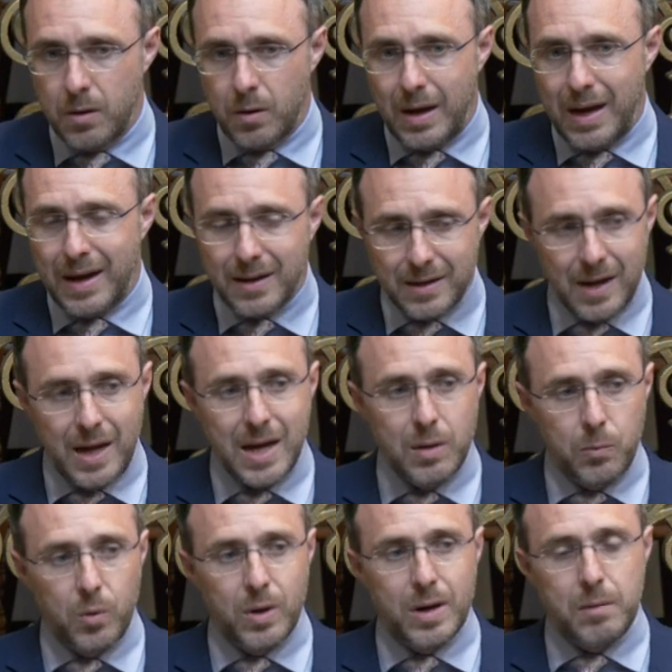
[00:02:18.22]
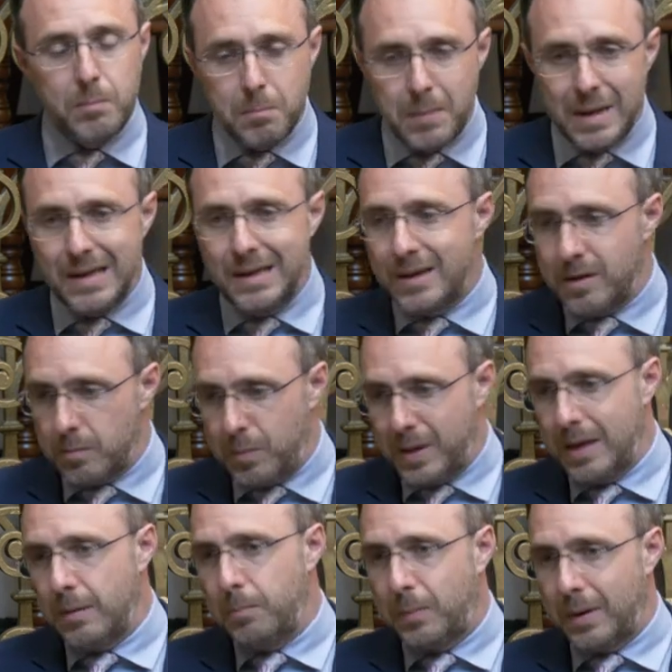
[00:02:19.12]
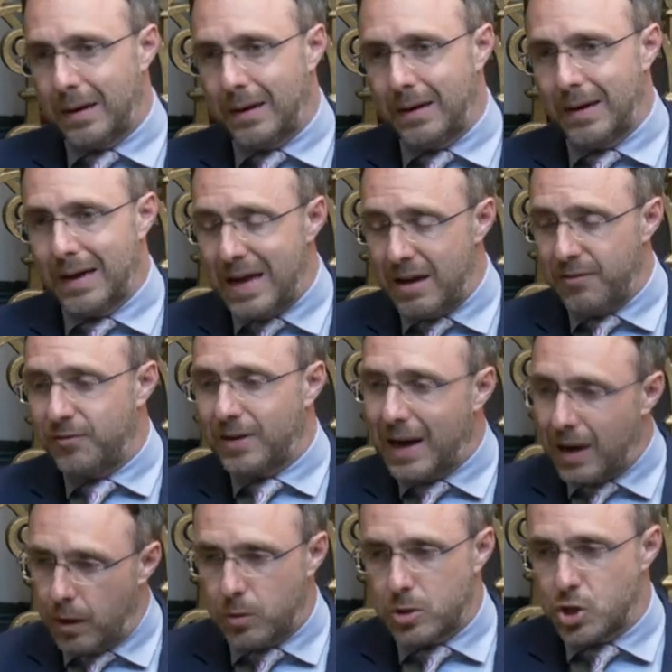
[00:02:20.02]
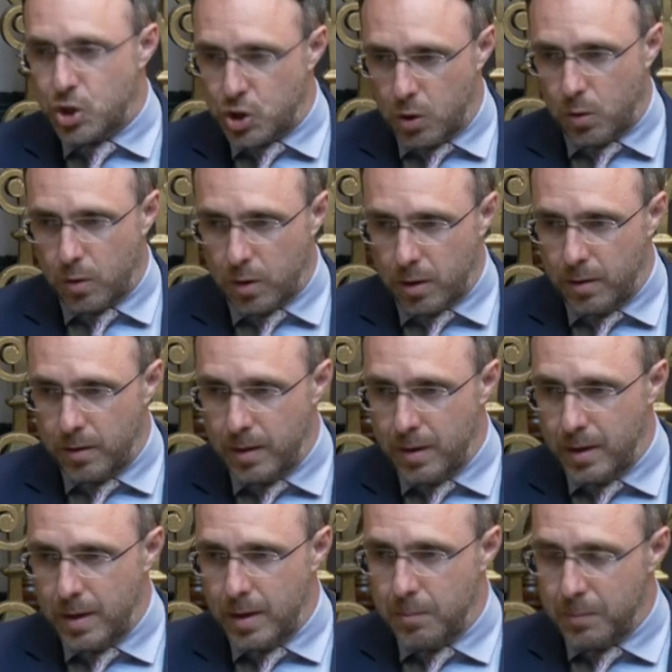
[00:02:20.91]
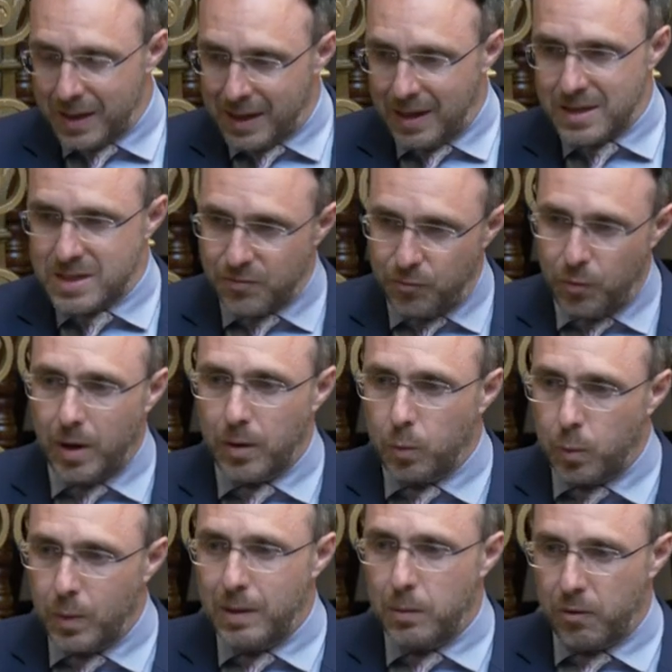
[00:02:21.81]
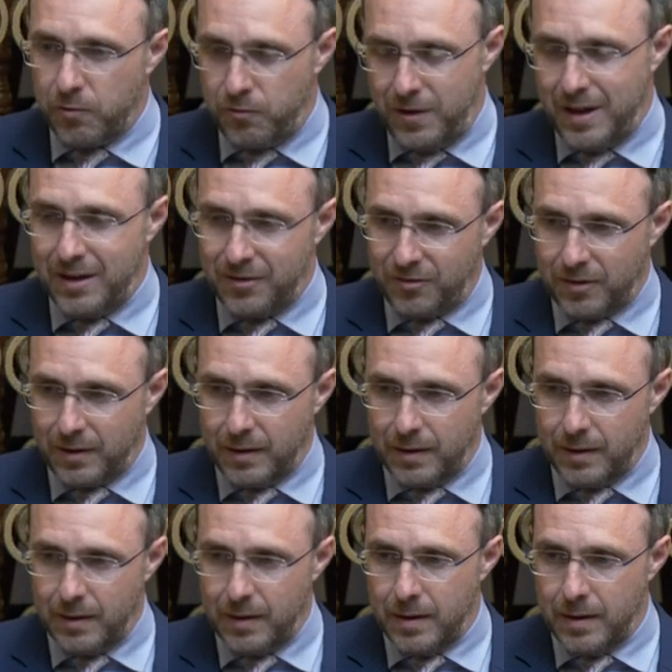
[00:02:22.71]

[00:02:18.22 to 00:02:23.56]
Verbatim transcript: at a time when a million people left our shore because of what we were facing.